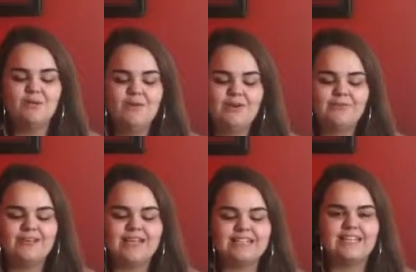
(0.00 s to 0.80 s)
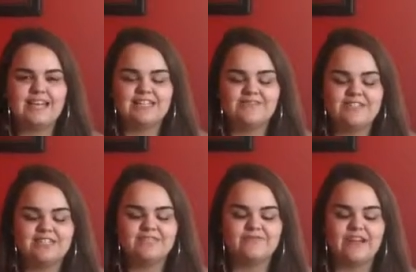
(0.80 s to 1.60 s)
morning when I decided to
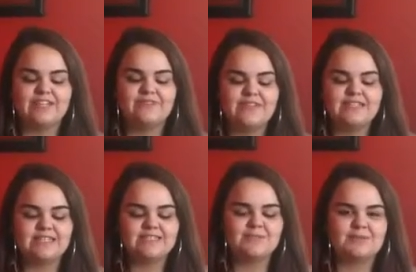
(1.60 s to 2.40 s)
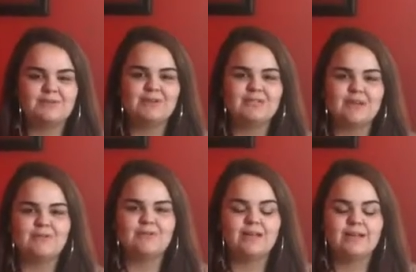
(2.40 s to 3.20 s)
visit the Wright's residence in order to
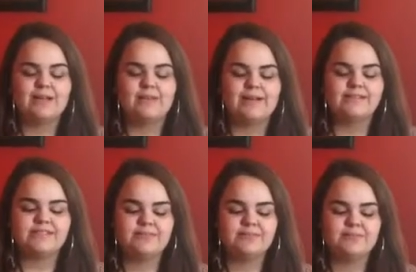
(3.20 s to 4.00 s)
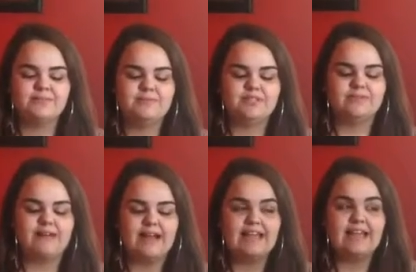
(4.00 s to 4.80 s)
talk about something with Mr.
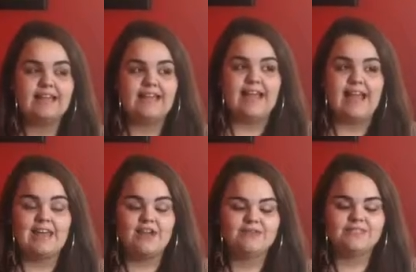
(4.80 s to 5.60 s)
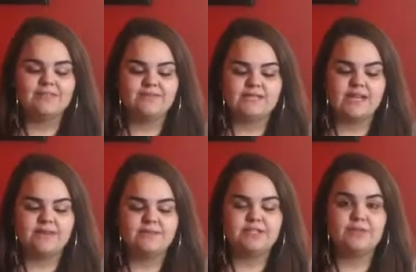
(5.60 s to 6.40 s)
Wright. I knocked several
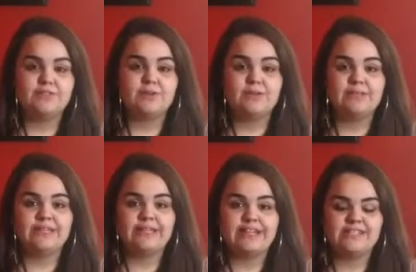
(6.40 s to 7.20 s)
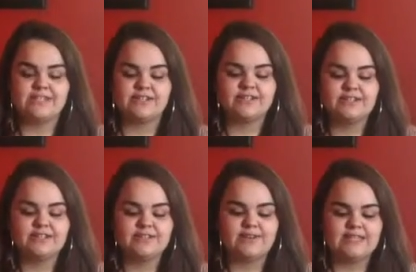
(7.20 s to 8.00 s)
times, but there was no clear answer,
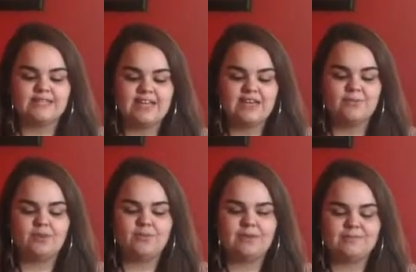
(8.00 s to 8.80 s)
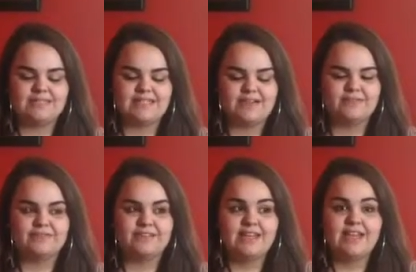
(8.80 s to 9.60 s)
so I decided to walk in
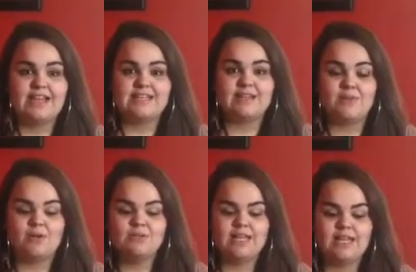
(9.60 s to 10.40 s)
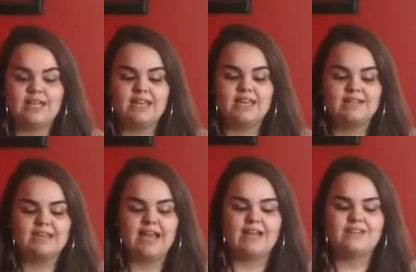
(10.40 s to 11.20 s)
myself. As I walked in
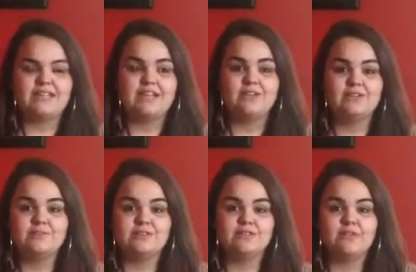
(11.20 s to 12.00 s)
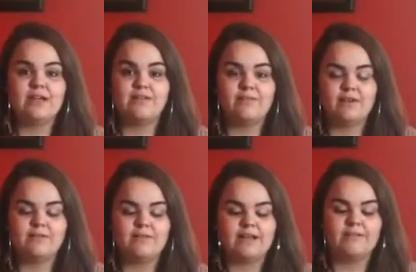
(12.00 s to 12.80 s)
the house, I noticed Mrs. Wright
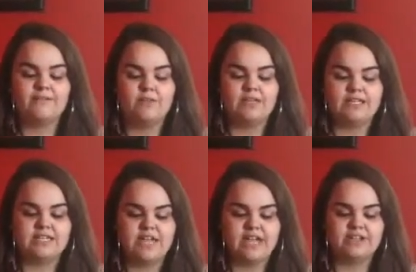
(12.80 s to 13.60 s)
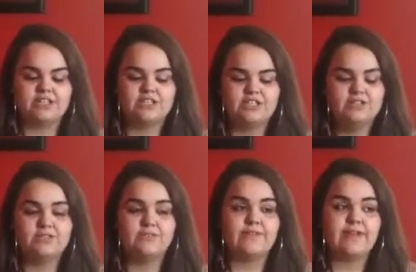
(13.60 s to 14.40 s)
rocking back and forth in the chair. She looked
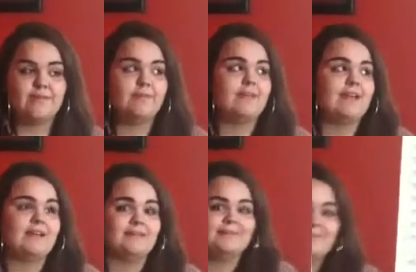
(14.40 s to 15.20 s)
sort of happy and made up.